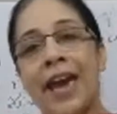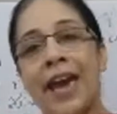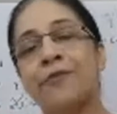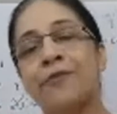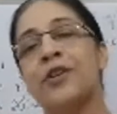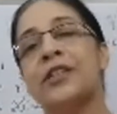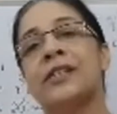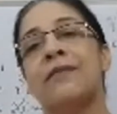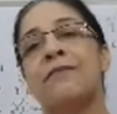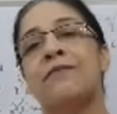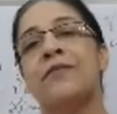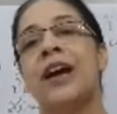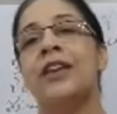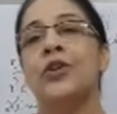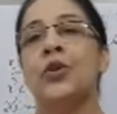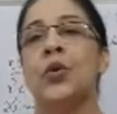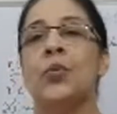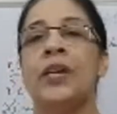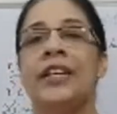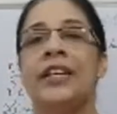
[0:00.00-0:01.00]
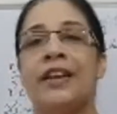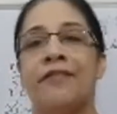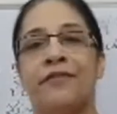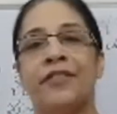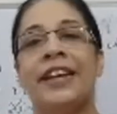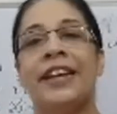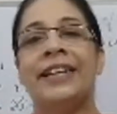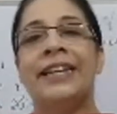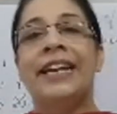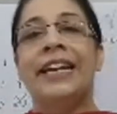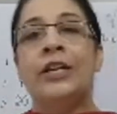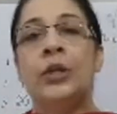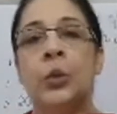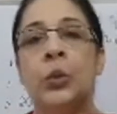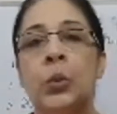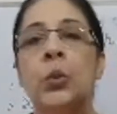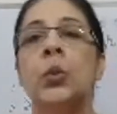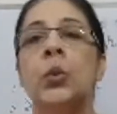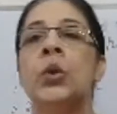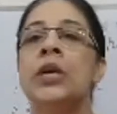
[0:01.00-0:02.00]
for someone, you will
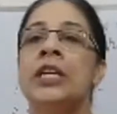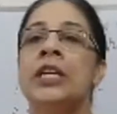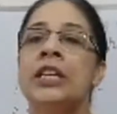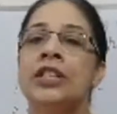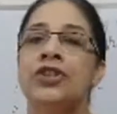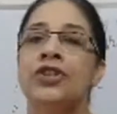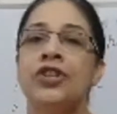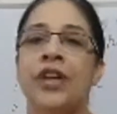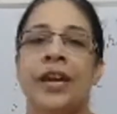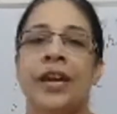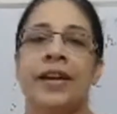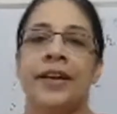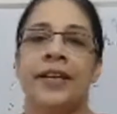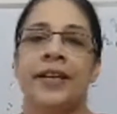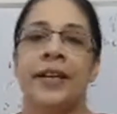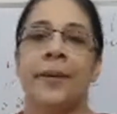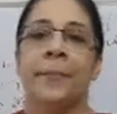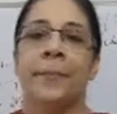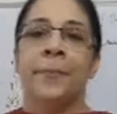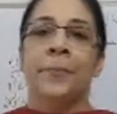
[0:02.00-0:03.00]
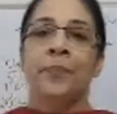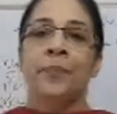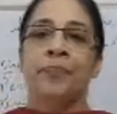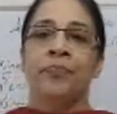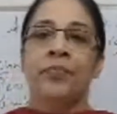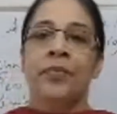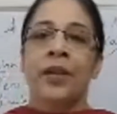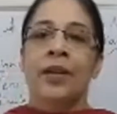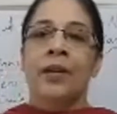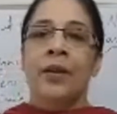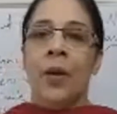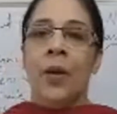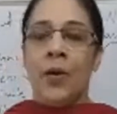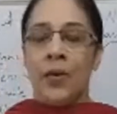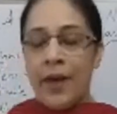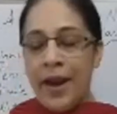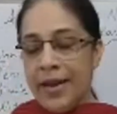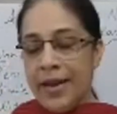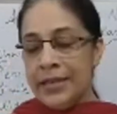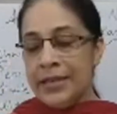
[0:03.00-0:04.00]
definitely do charity.
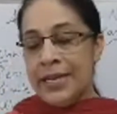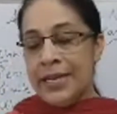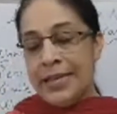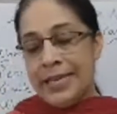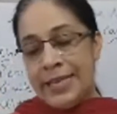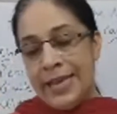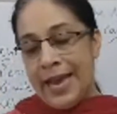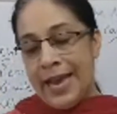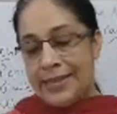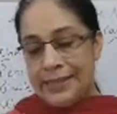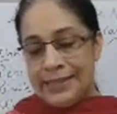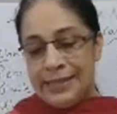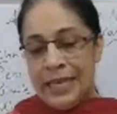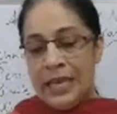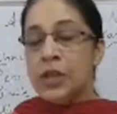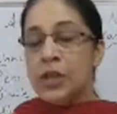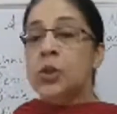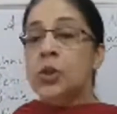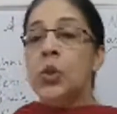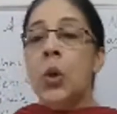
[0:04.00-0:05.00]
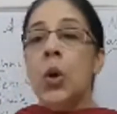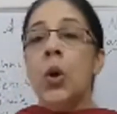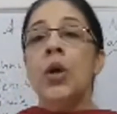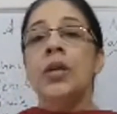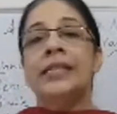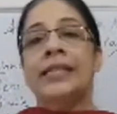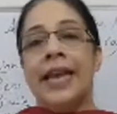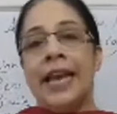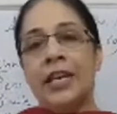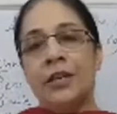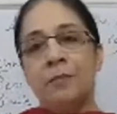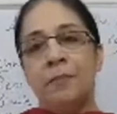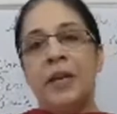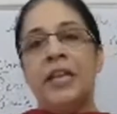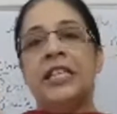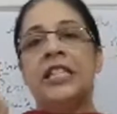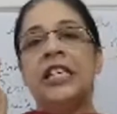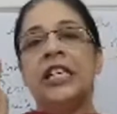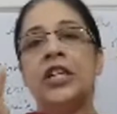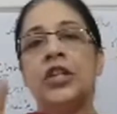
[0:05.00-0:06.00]
Alright, yes. So
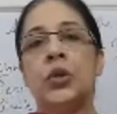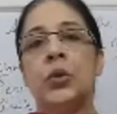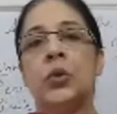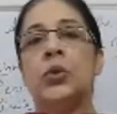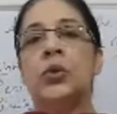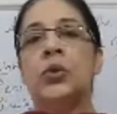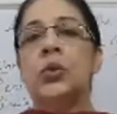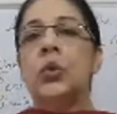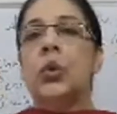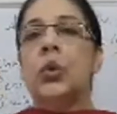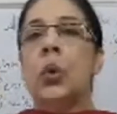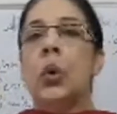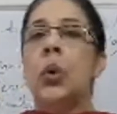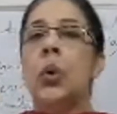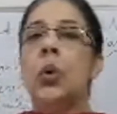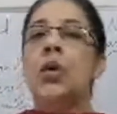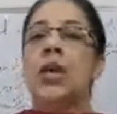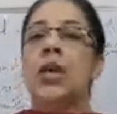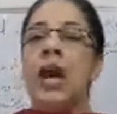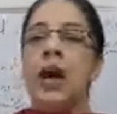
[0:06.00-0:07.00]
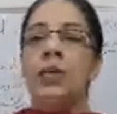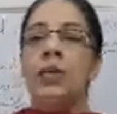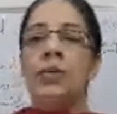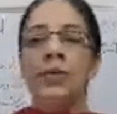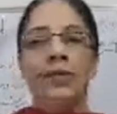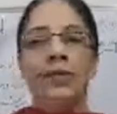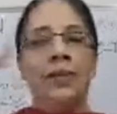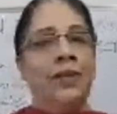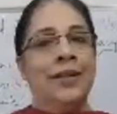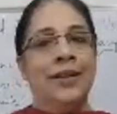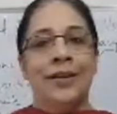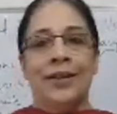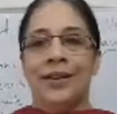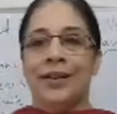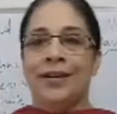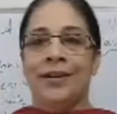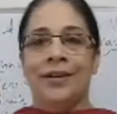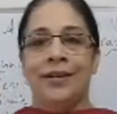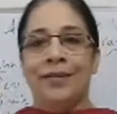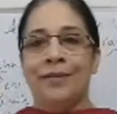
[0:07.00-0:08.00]
Saint Peter used to go around
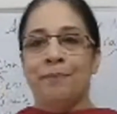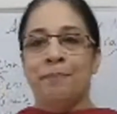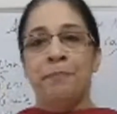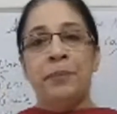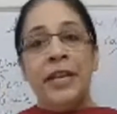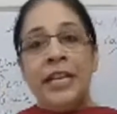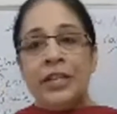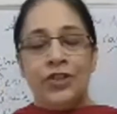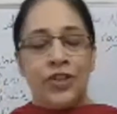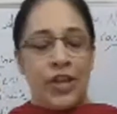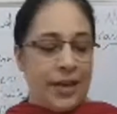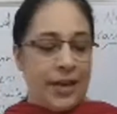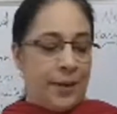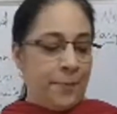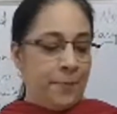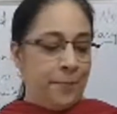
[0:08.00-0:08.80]
preaching.